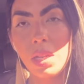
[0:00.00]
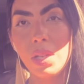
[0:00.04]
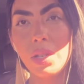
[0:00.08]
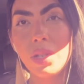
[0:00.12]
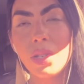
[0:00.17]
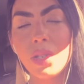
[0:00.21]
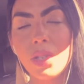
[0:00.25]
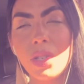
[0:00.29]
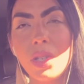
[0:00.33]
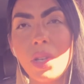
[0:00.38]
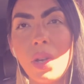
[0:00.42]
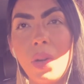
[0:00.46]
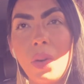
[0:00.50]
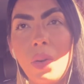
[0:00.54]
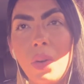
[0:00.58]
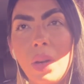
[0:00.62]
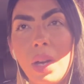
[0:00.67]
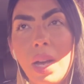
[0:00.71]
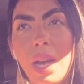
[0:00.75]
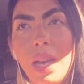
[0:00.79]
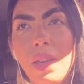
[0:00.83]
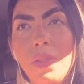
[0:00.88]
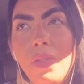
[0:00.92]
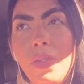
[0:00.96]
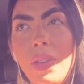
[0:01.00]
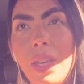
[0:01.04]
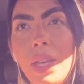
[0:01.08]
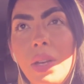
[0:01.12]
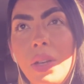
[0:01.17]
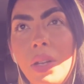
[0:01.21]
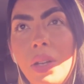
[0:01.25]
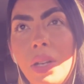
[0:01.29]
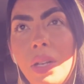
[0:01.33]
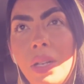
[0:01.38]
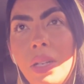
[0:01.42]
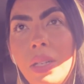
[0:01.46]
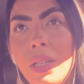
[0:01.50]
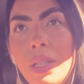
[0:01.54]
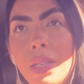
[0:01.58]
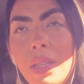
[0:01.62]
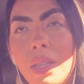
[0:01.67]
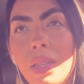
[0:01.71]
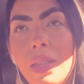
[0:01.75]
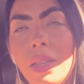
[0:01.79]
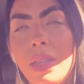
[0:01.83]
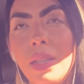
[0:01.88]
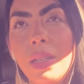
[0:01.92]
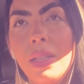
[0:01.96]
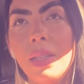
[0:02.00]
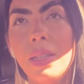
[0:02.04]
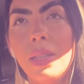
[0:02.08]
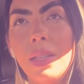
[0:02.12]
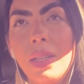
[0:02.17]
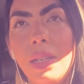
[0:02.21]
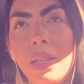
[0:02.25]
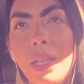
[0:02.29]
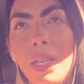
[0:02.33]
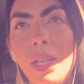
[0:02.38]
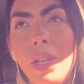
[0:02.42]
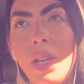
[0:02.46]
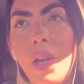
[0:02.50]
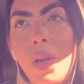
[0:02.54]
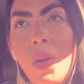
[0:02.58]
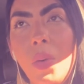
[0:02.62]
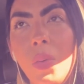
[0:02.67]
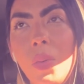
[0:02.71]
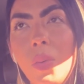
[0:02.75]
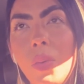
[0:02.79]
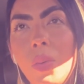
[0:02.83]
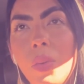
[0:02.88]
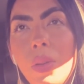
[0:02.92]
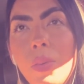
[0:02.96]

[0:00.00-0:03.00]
So I feel... You know,